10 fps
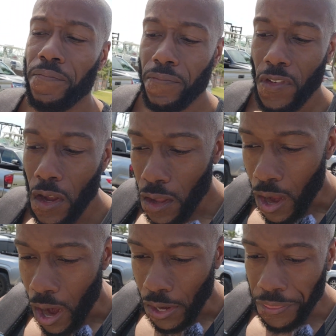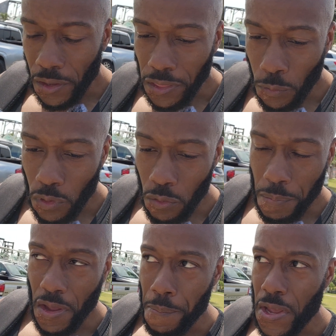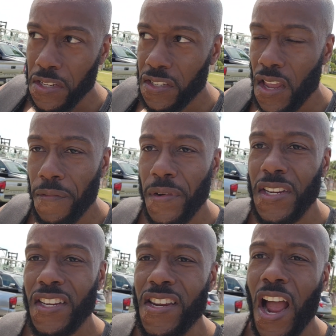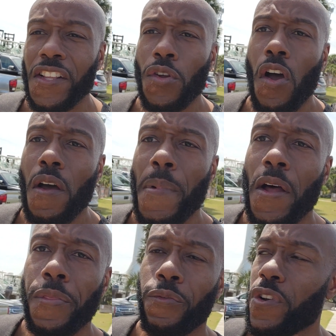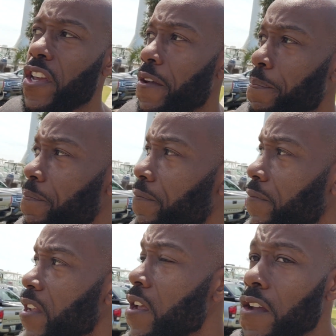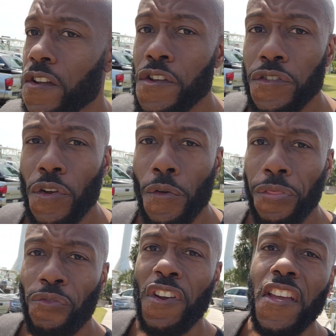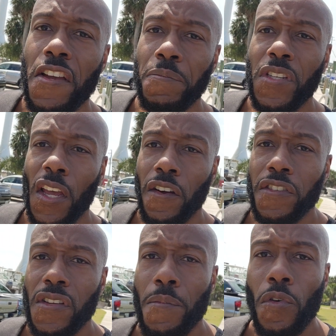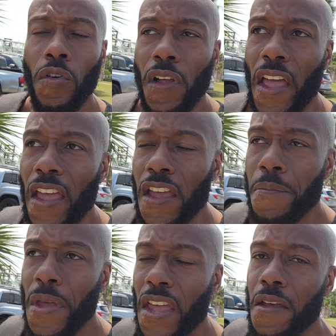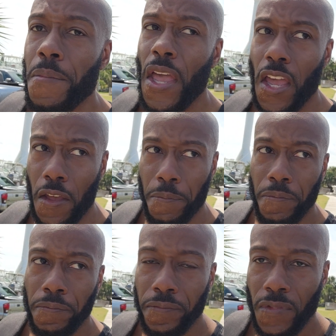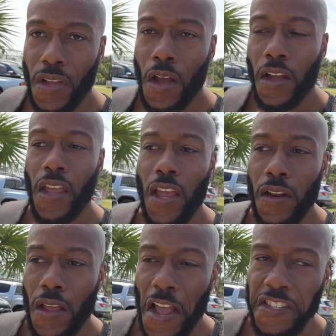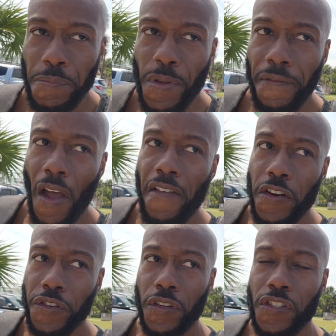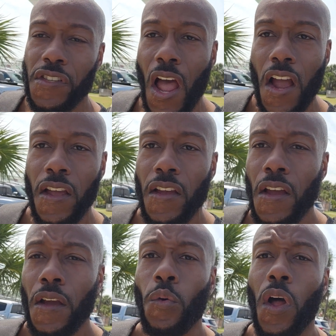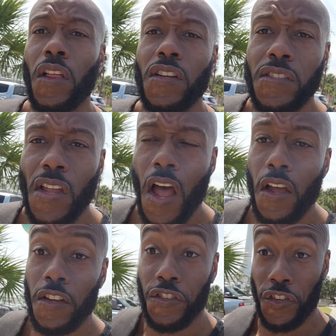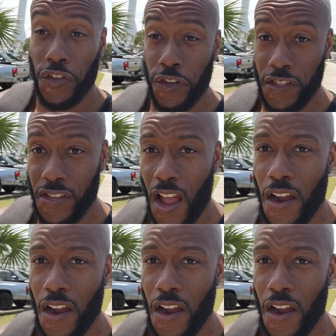I think that we would be amiss if we did not talk about 3M. So 3M, ticker symbol MMM, again, S&P 500 stock, quality stock. It's a good stock, right?